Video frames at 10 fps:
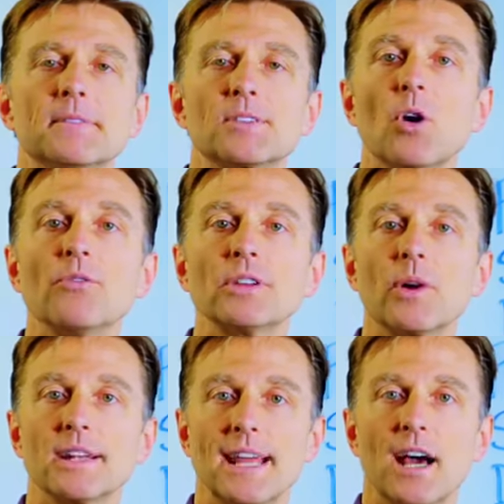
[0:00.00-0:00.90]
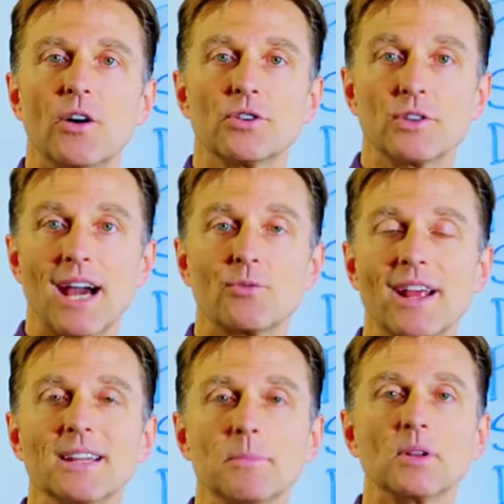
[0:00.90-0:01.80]
So hopefully right now you're not
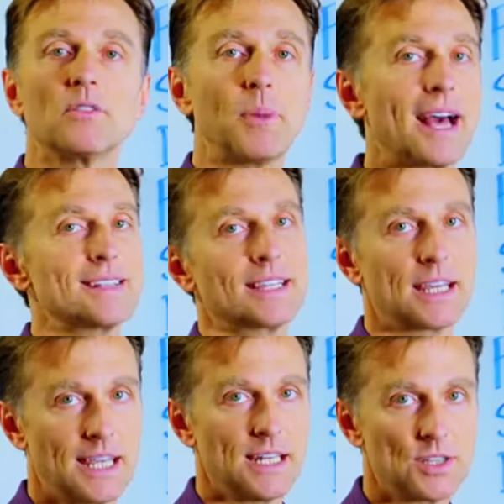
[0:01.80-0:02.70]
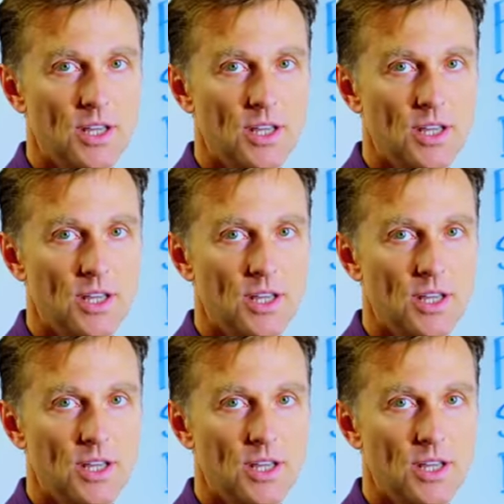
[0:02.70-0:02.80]
right in the middle of passing a kidney